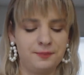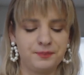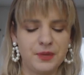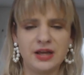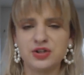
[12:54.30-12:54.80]

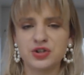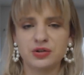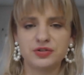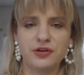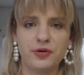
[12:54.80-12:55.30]

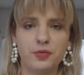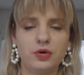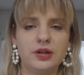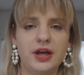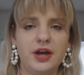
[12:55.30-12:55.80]
Angel, Terry
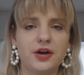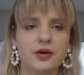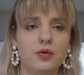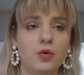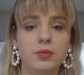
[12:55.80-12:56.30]

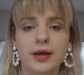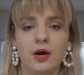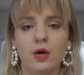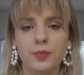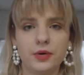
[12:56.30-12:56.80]
Mugler, or Black
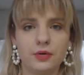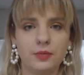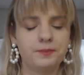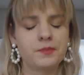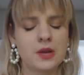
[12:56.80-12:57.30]
Opium.